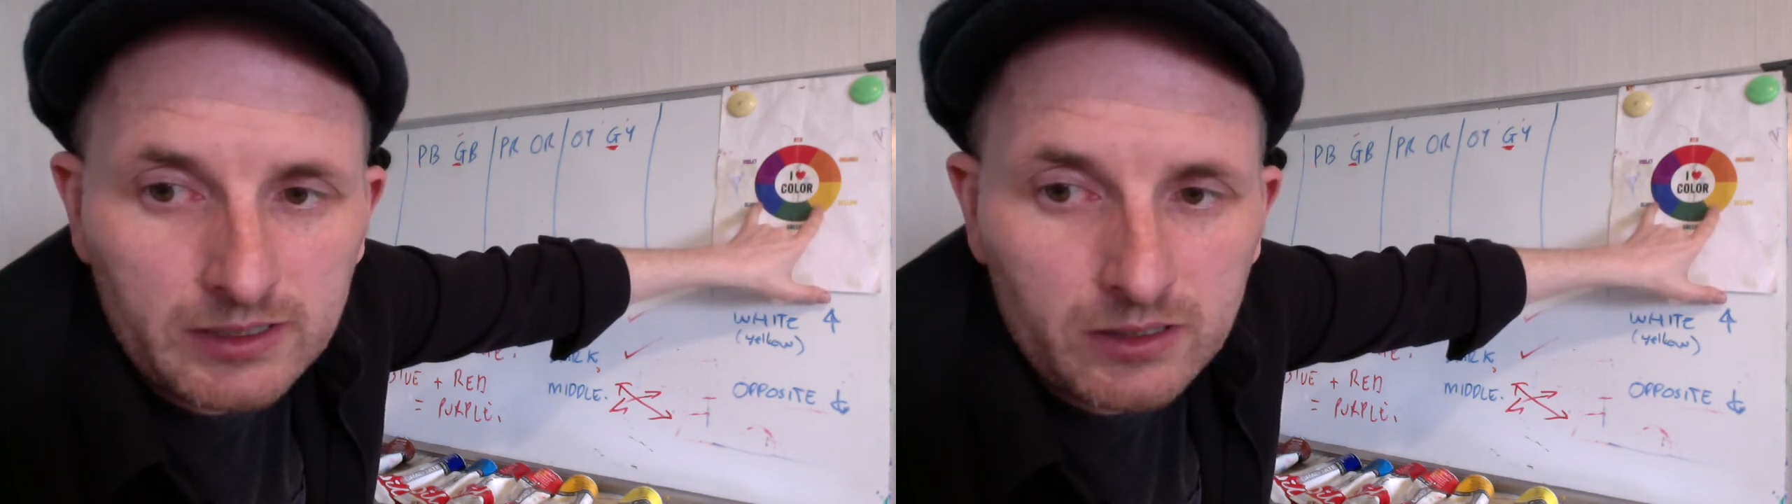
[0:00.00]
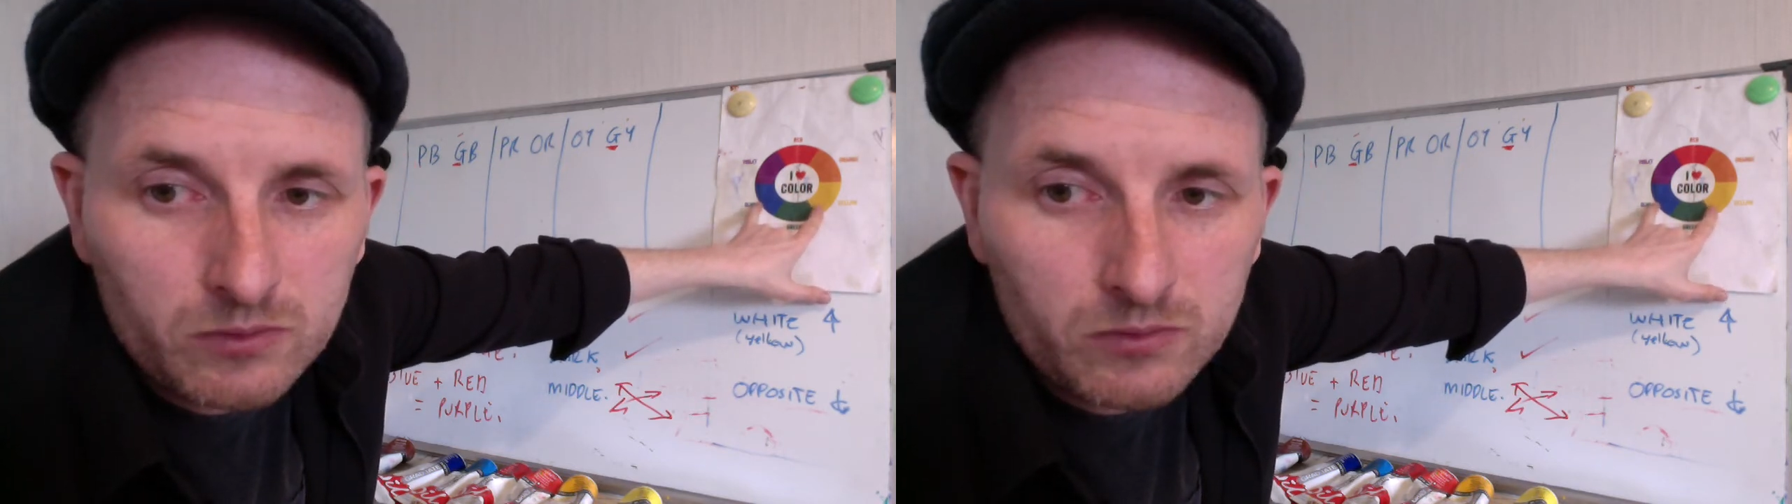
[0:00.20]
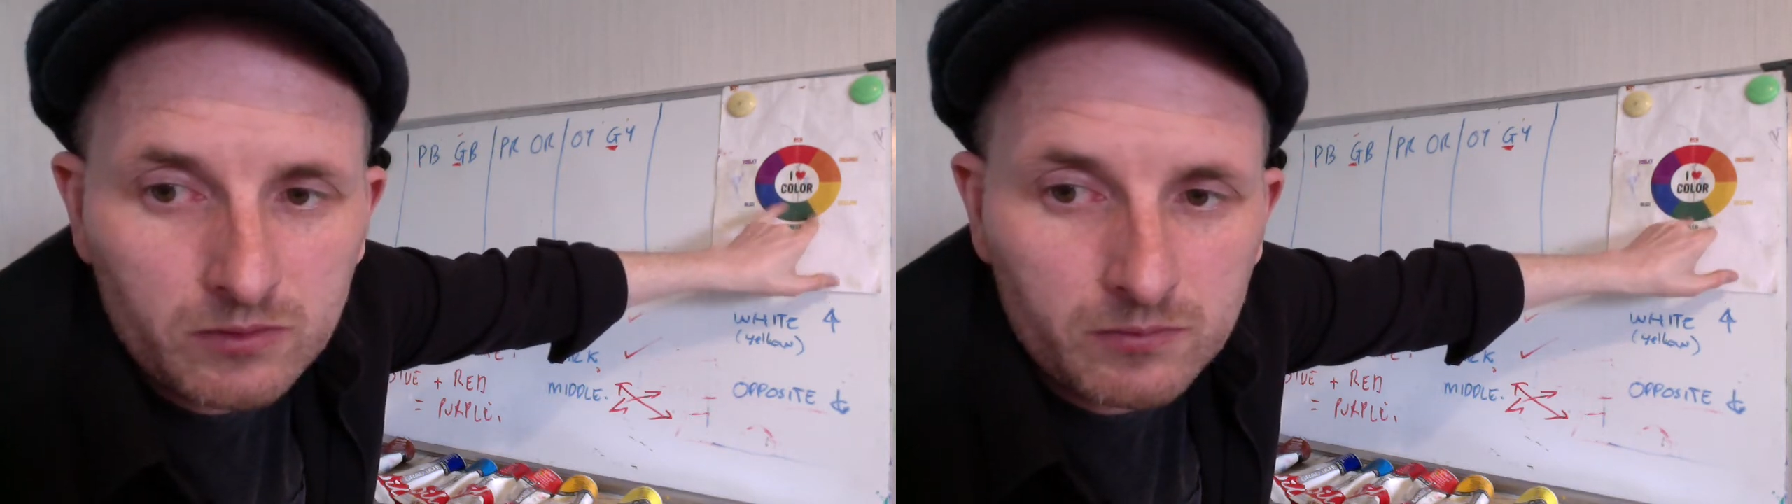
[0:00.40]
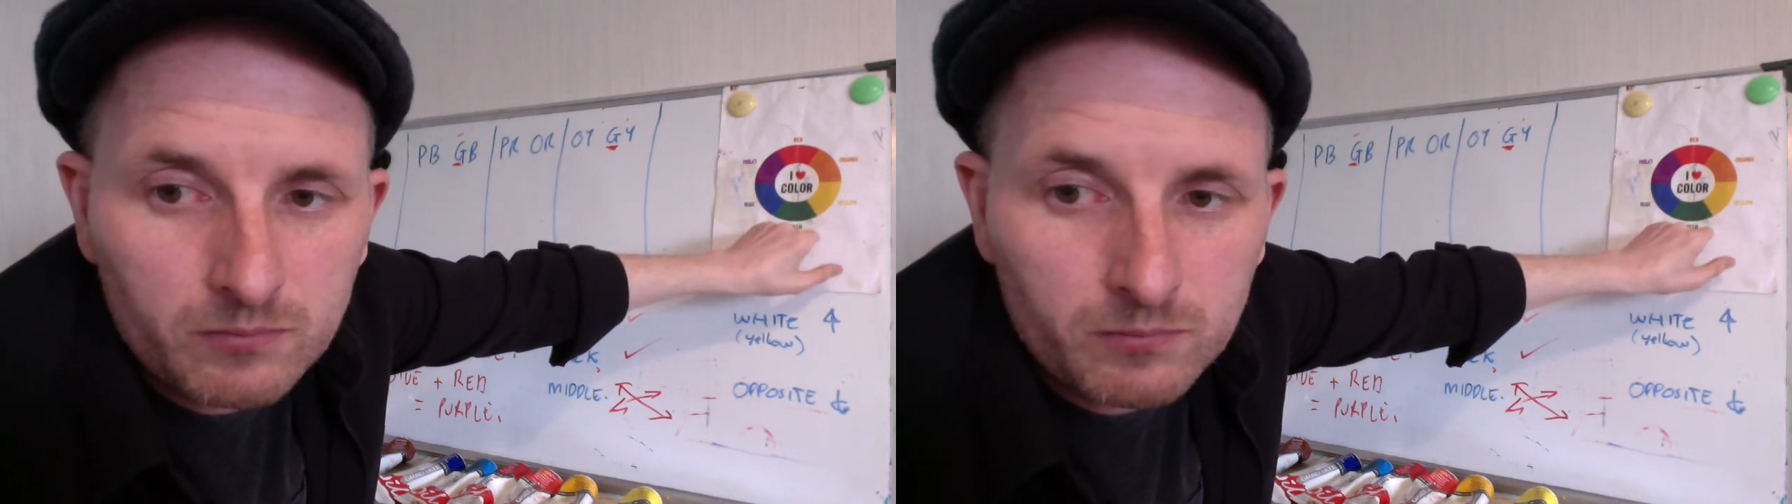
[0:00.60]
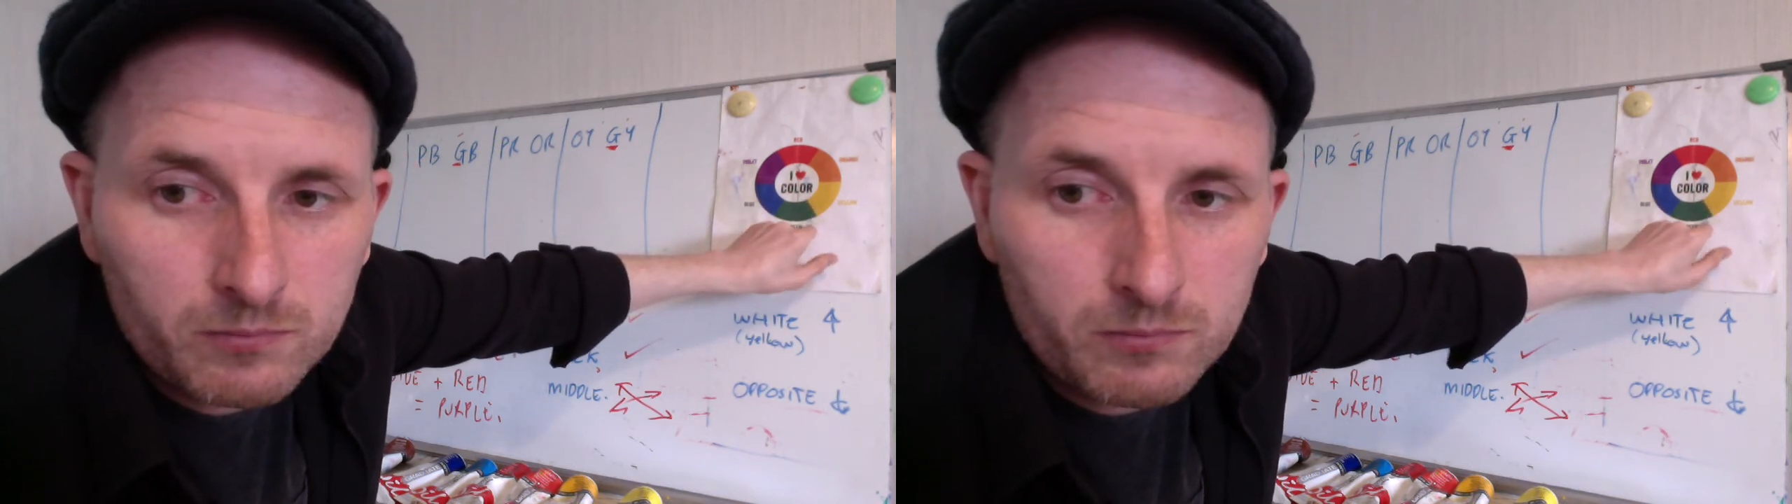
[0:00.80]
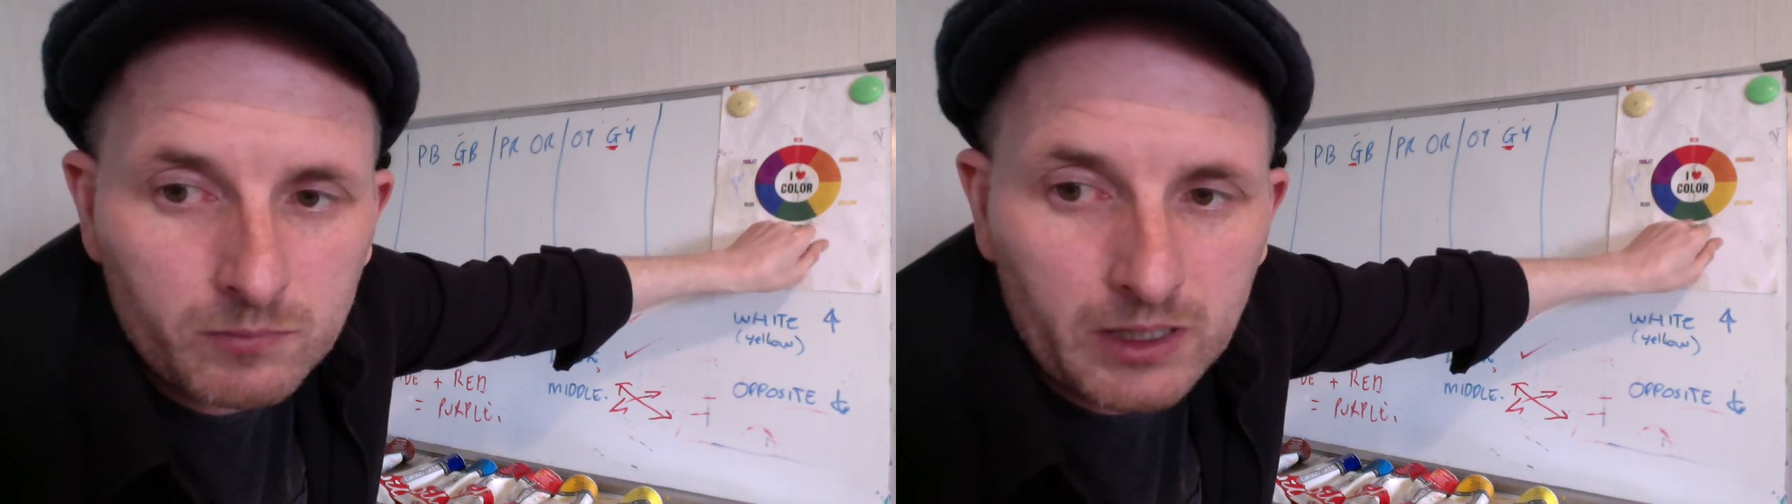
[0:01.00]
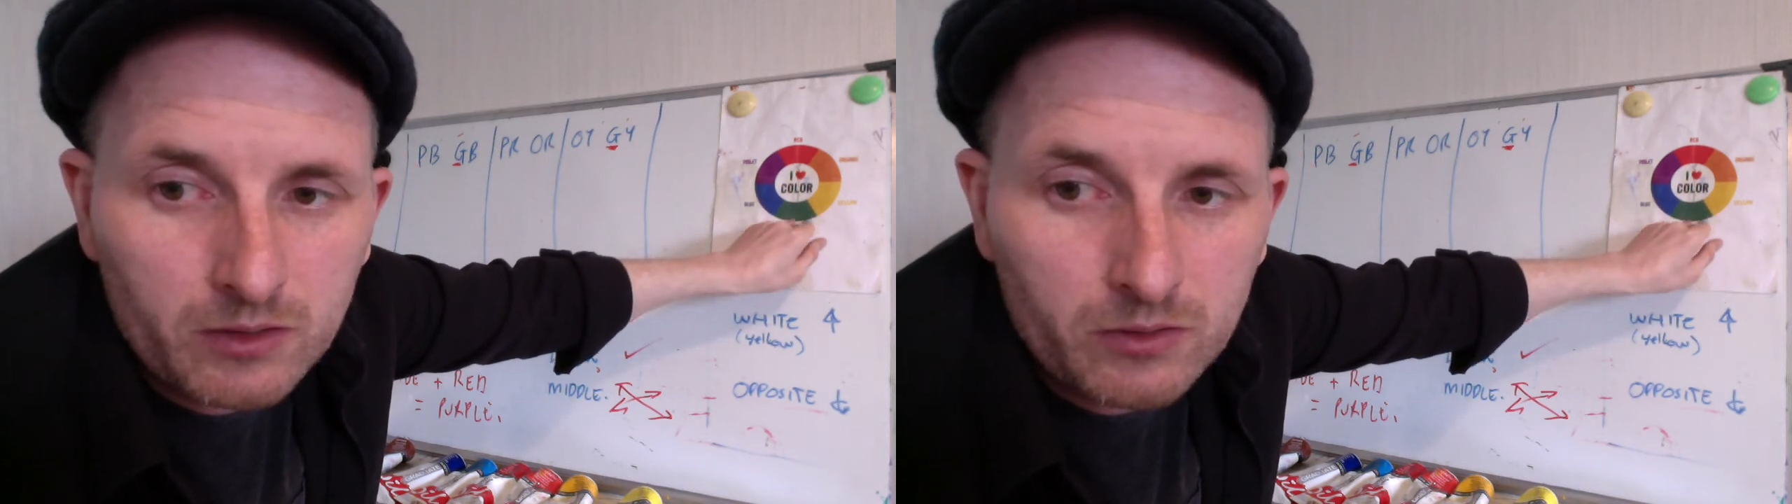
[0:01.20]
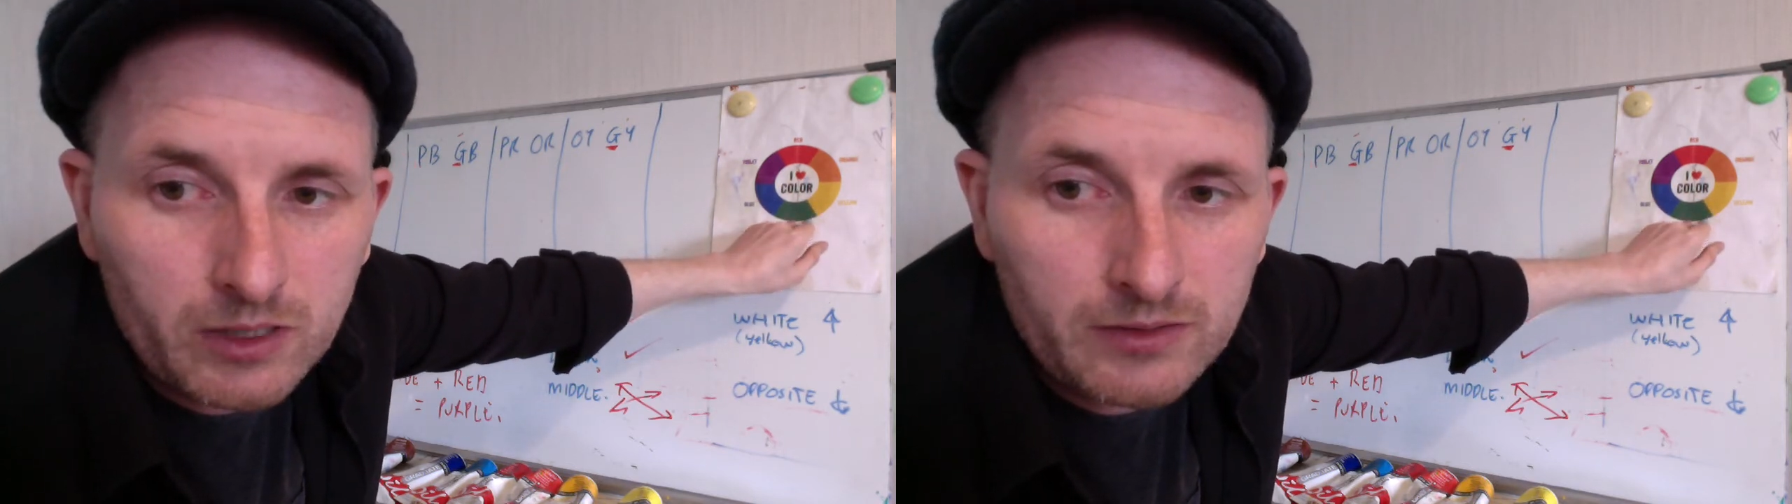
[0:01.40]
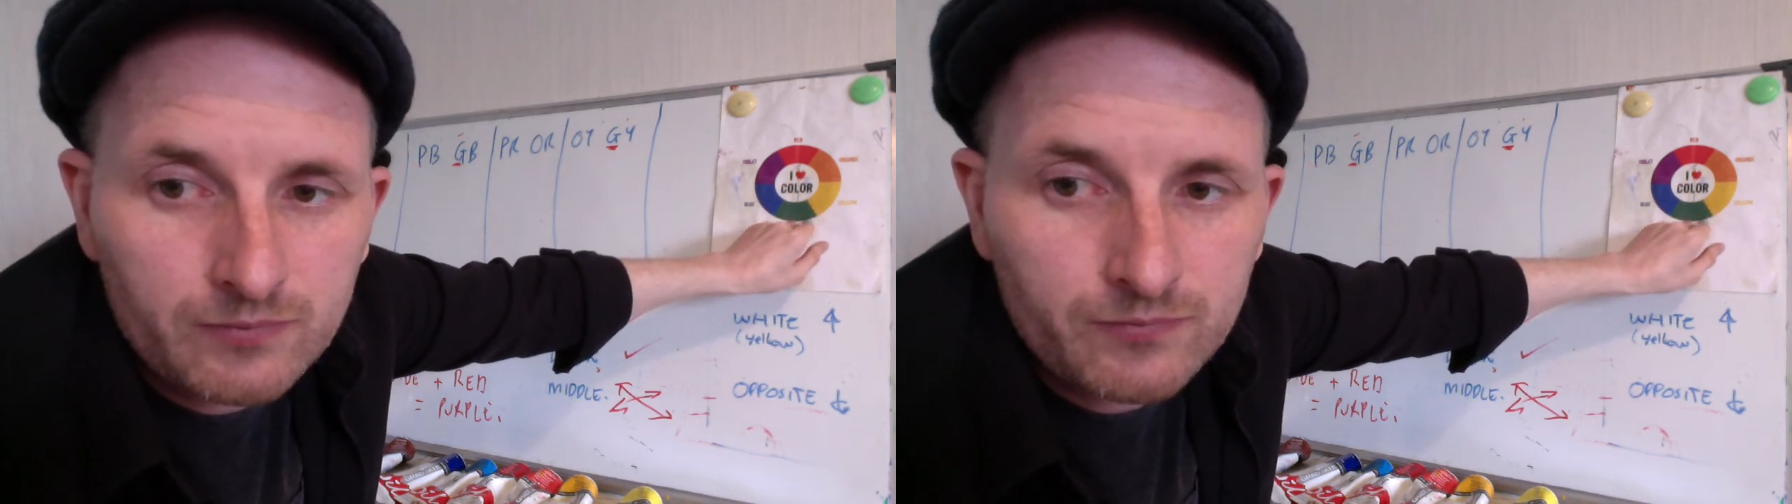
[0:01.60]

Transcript: yellow make green,